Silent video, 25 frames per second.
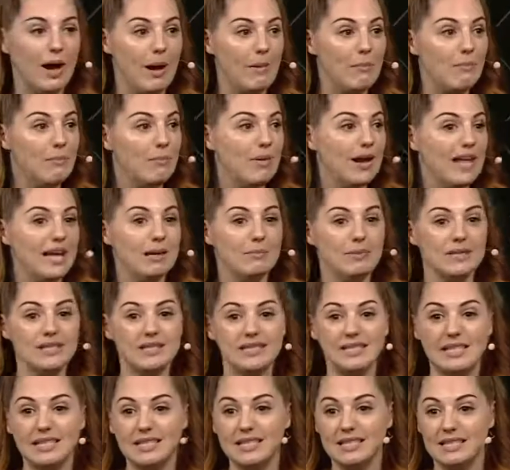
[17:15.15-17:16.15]
and blame a
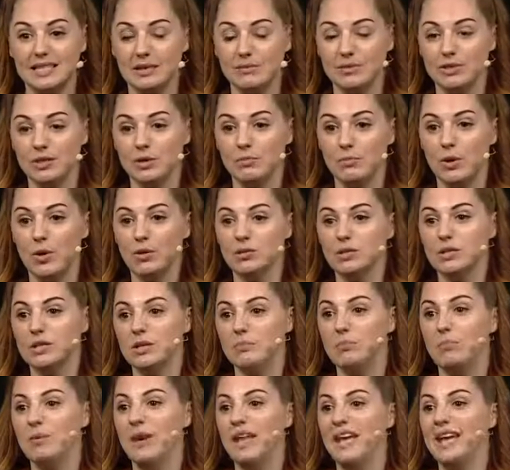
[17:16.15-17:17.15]
system as opposed to
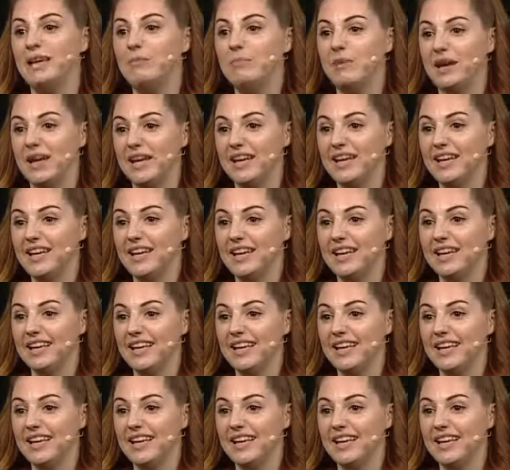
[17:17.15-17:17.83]
blaming